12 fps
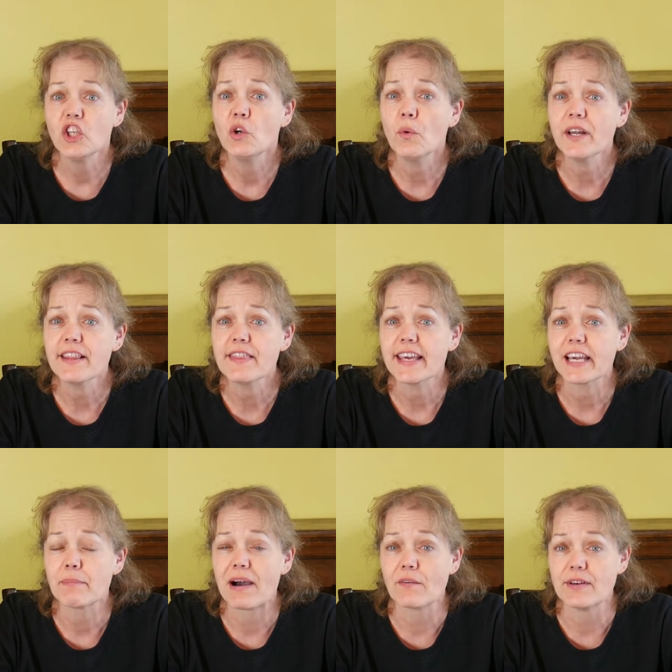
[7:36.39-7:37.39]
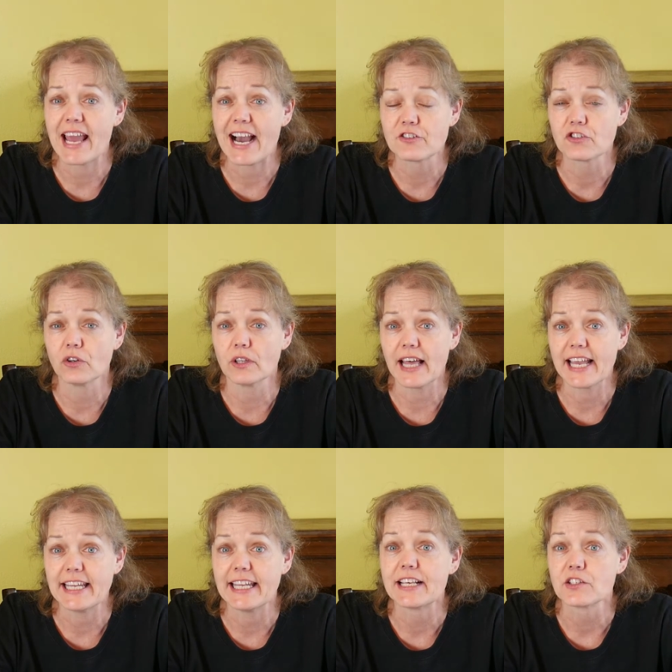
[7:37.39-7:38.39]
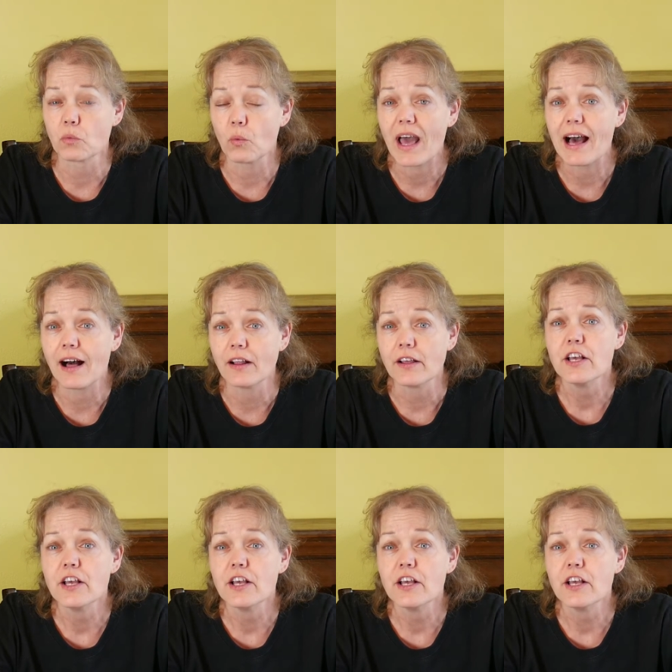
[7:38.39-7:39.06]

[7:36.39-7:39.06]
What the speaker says: You want to think about natural lighting as well.